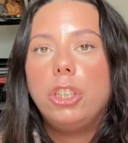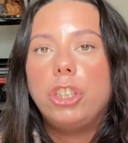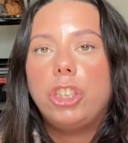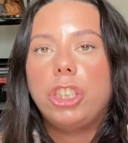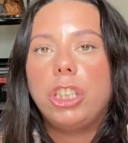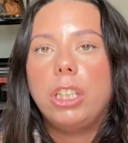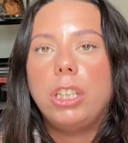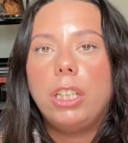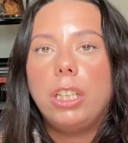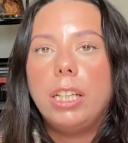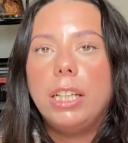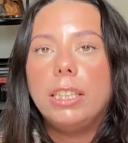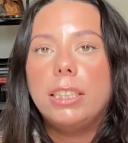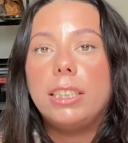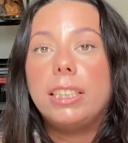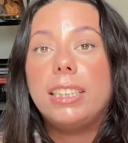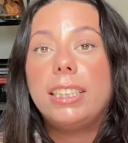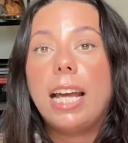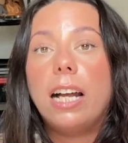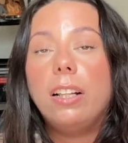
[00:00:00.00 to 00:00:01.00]
she is
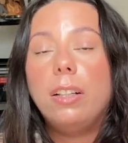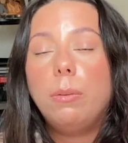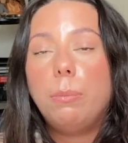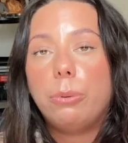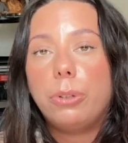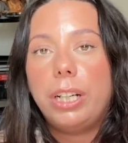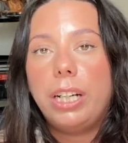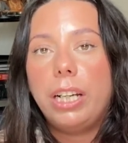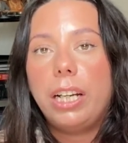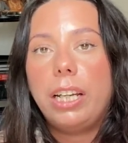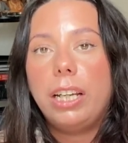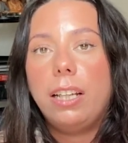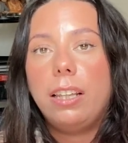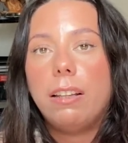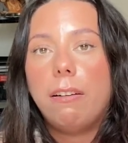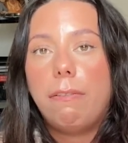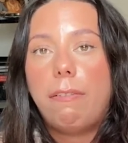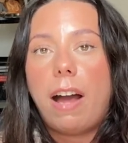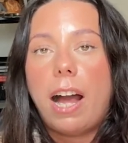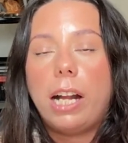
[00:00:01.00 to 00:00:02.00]
celebrating
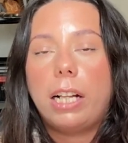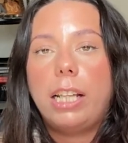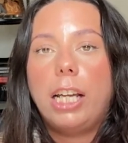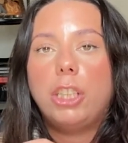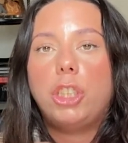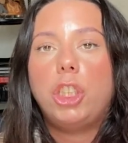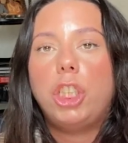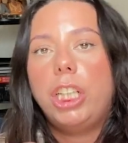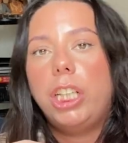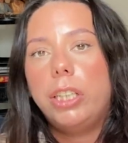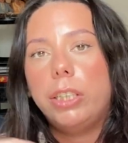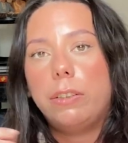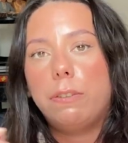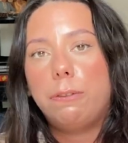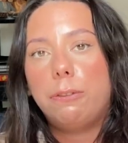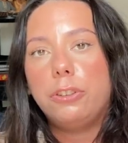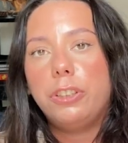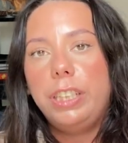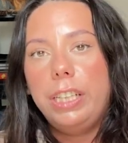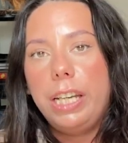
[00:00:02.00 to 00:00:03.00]
the fact that she's
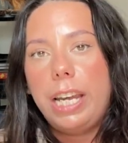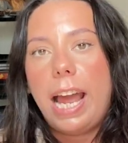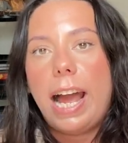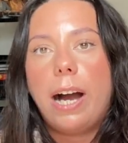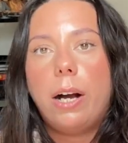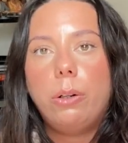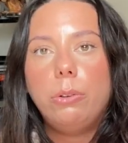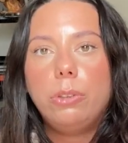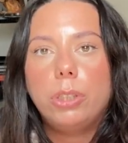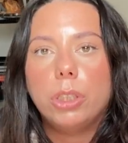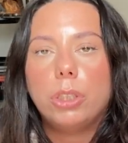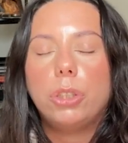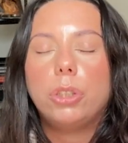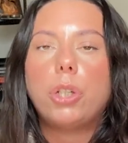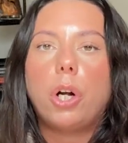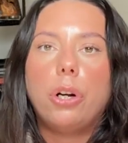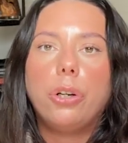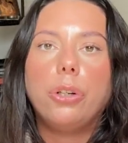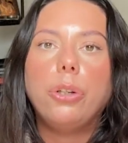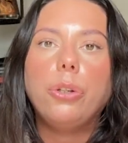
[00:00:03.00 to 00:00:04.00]
free now to
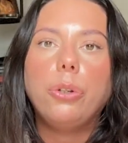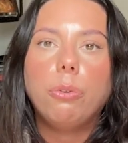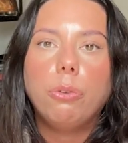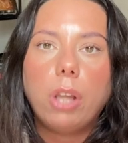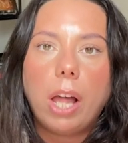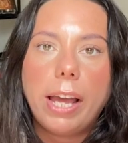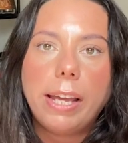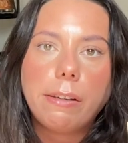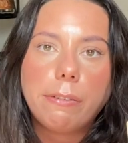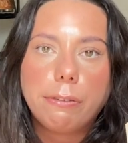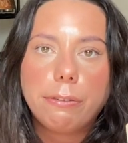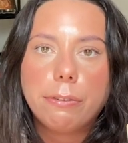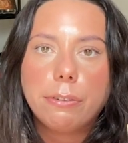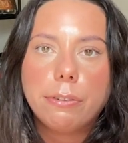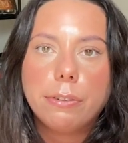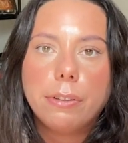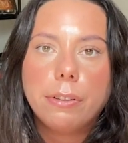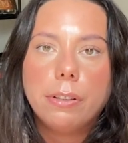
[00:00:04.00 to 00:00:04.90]
start a new life.